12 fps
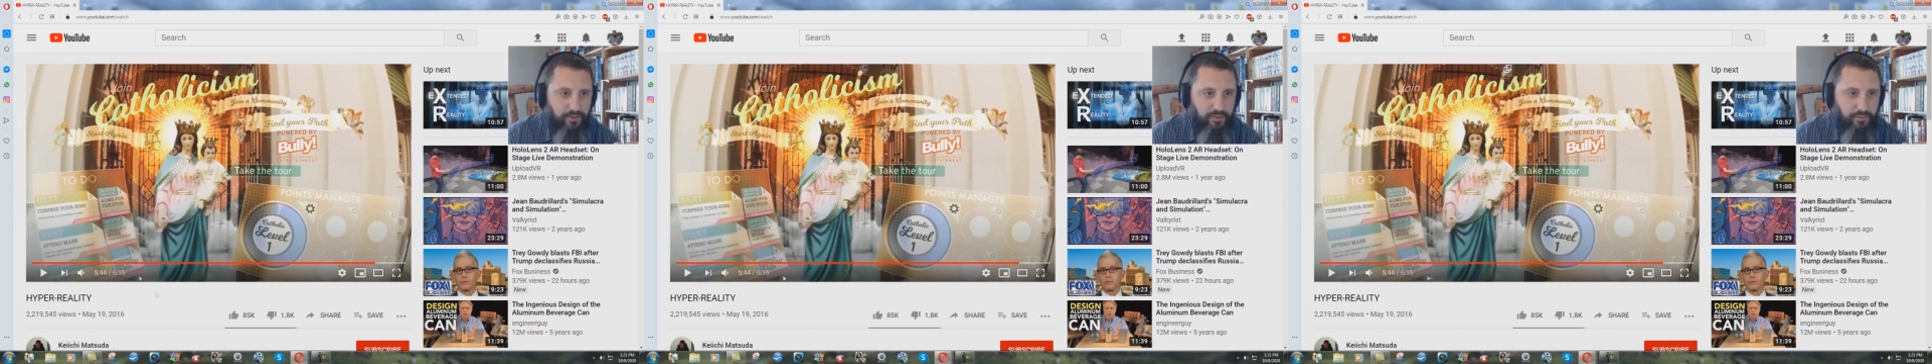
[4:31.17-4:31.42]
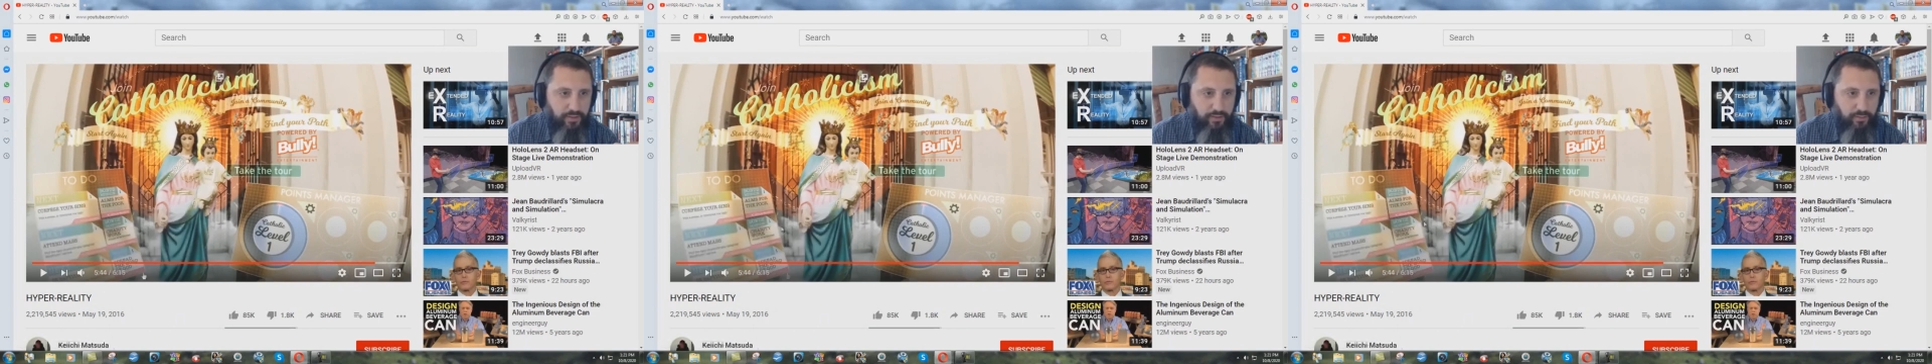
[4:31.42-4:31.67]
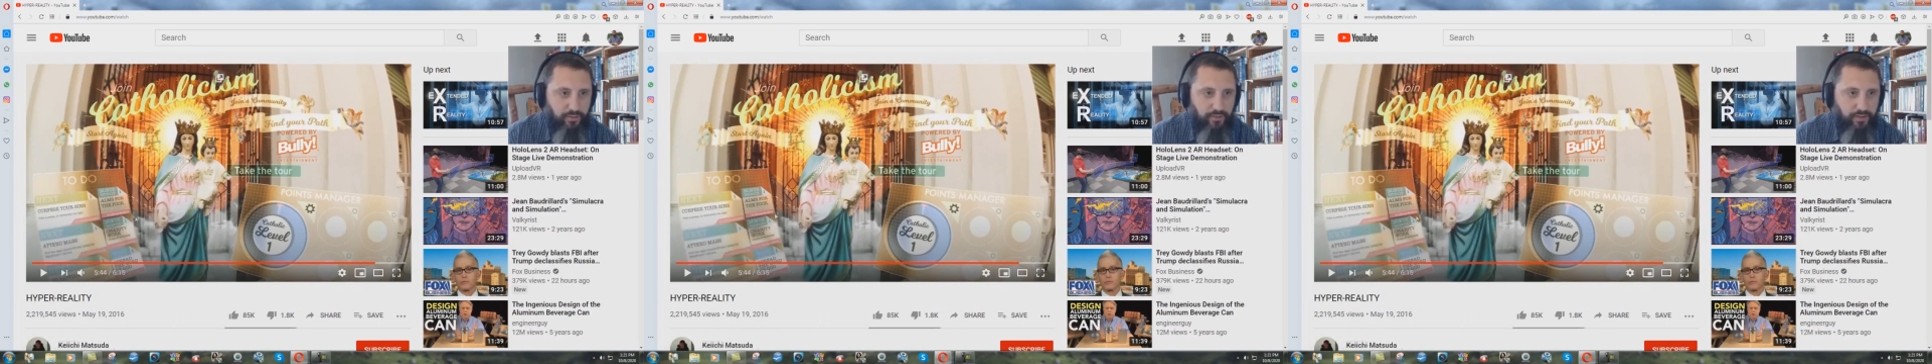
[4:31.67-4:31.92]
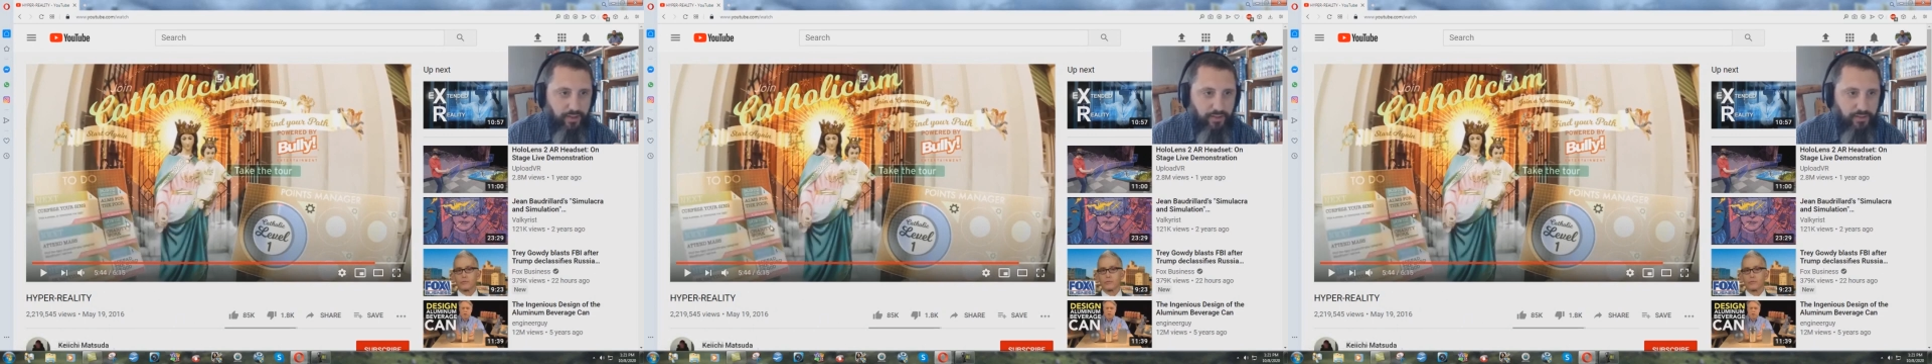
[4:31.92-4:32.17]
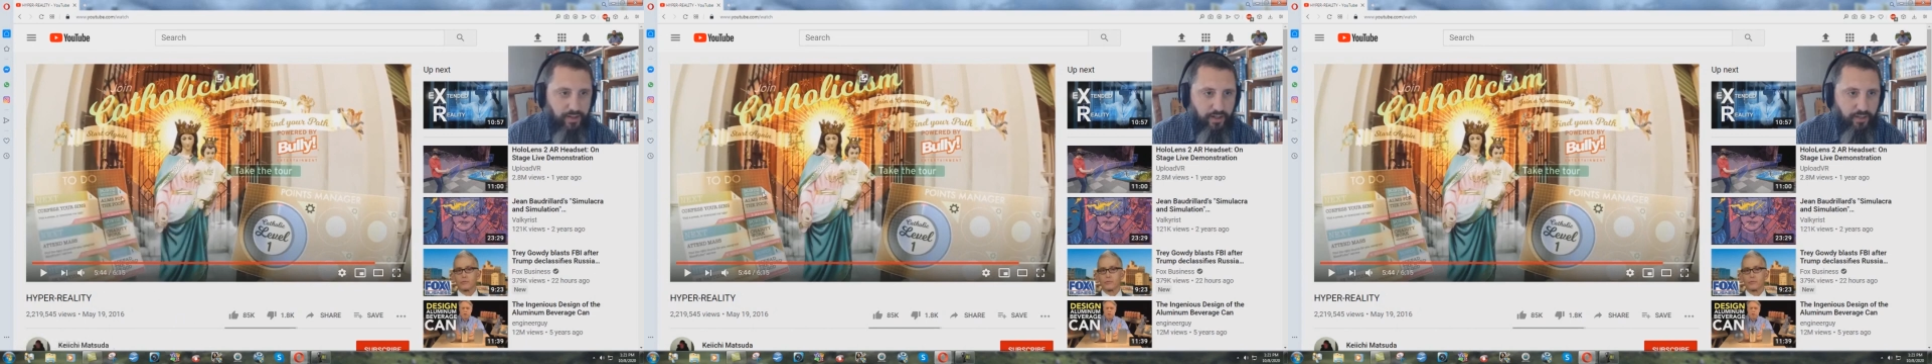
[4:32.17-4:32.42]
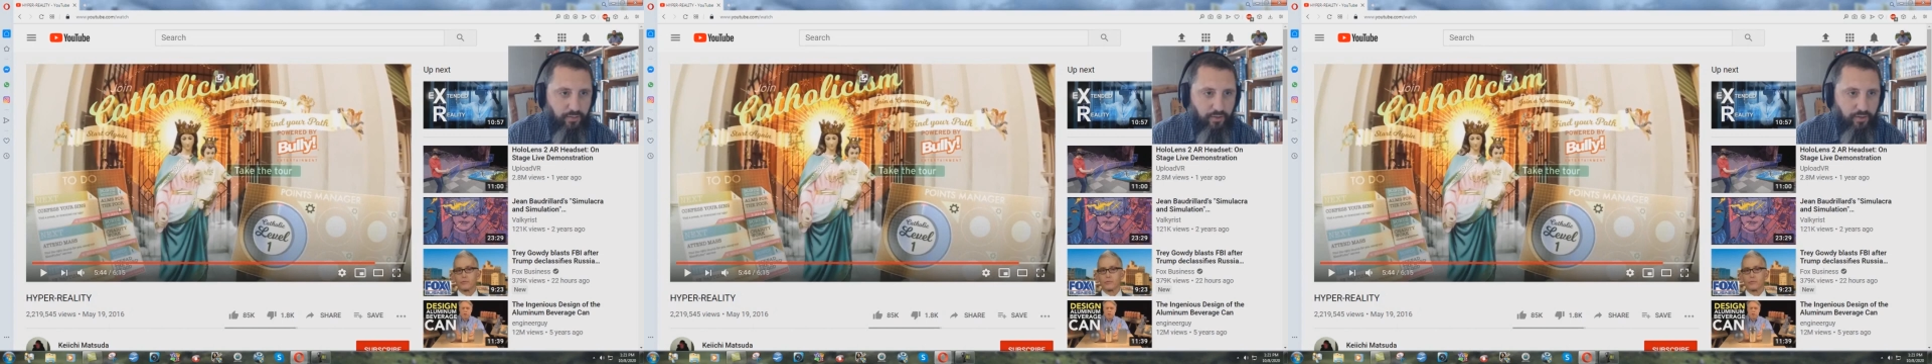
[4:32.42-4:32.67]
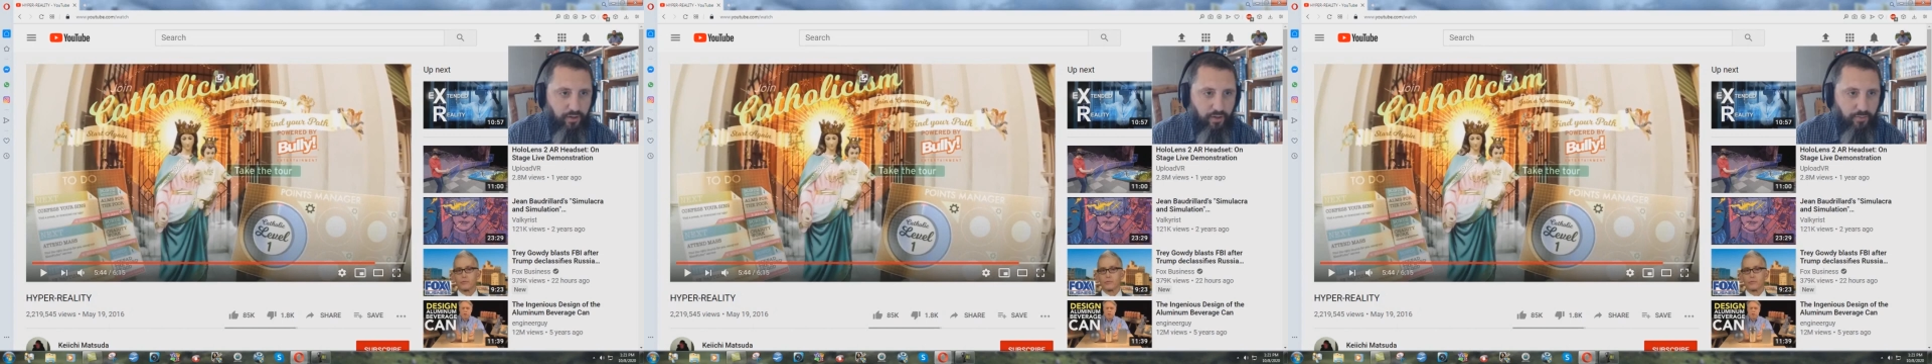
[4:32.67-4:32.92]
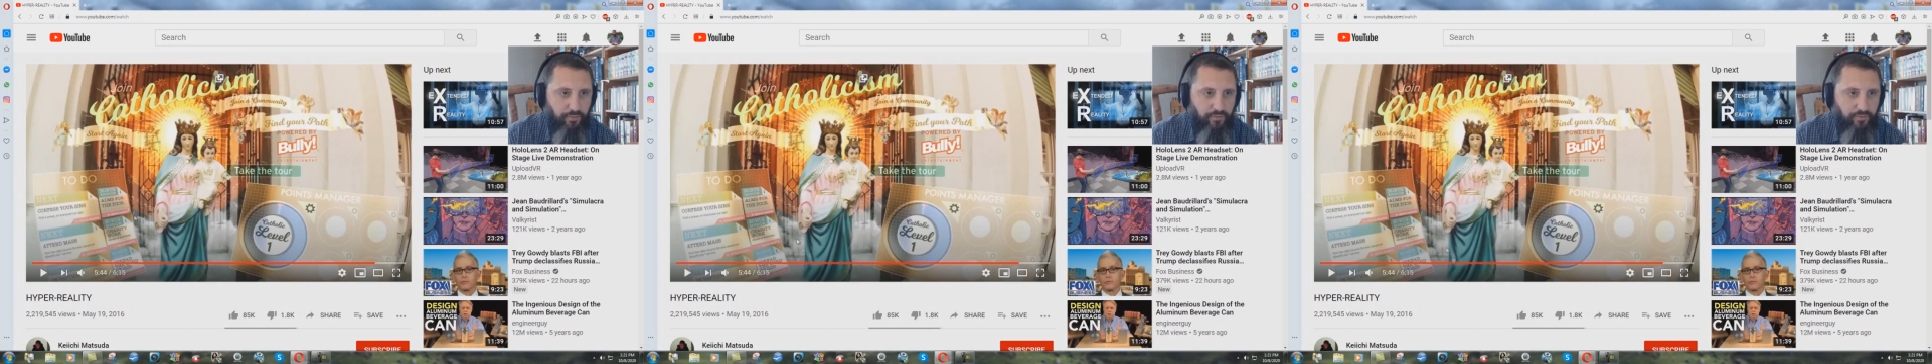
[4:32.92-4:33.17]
spread the word of God, charity work, alms